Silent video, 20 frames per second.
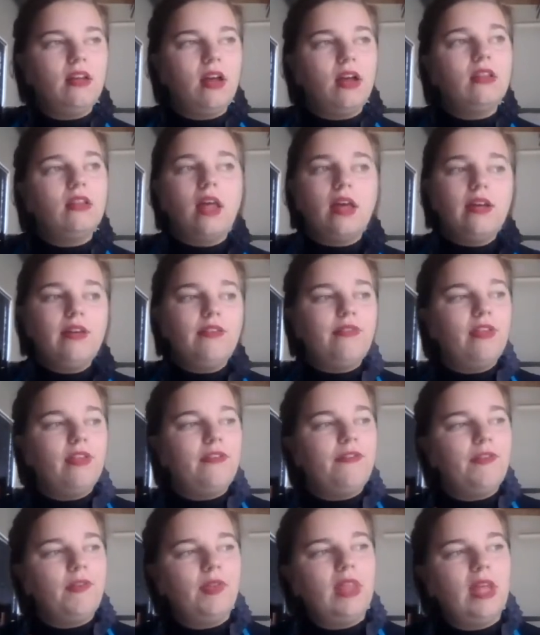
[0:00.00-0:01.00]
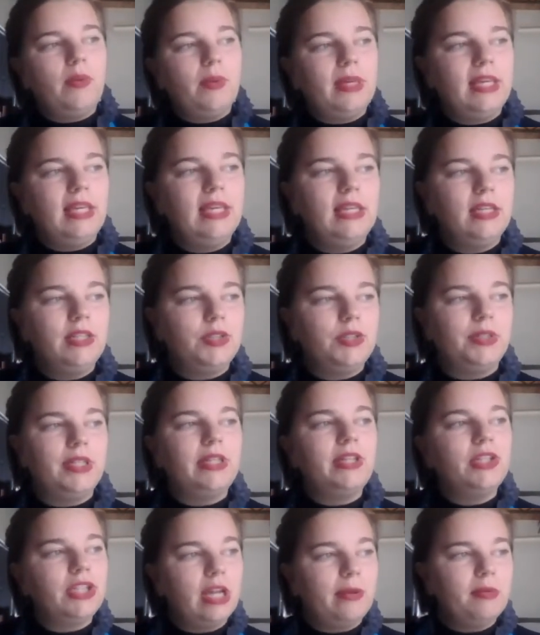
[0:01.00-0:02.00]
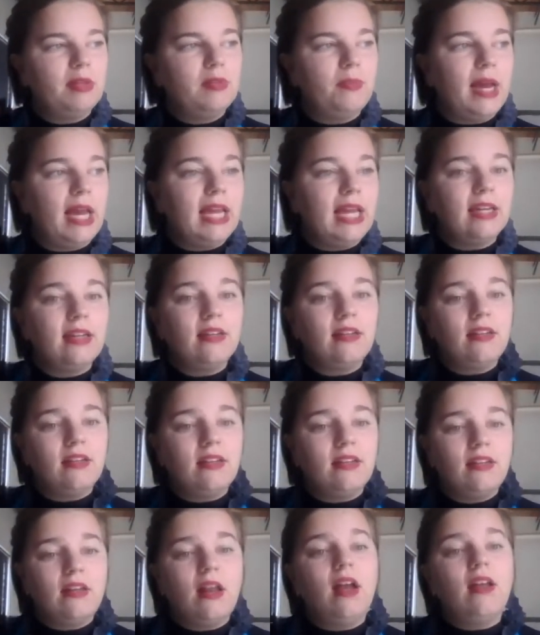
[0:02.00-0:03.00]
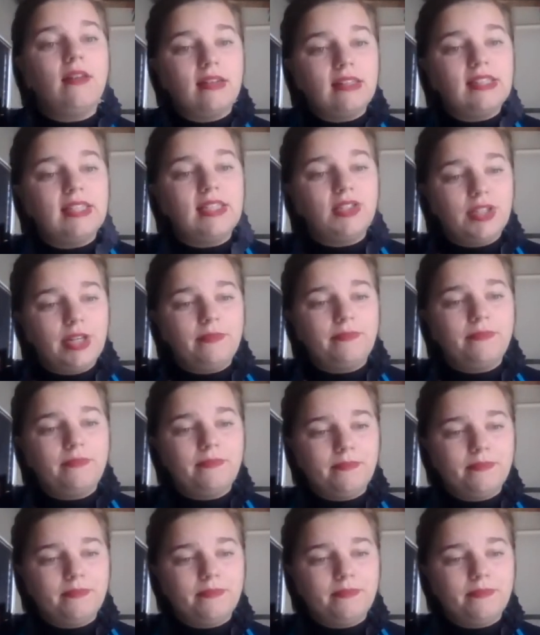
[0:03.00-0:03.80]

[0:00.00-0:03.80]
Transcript: a lot of the food that we eat is really shaped by colonization.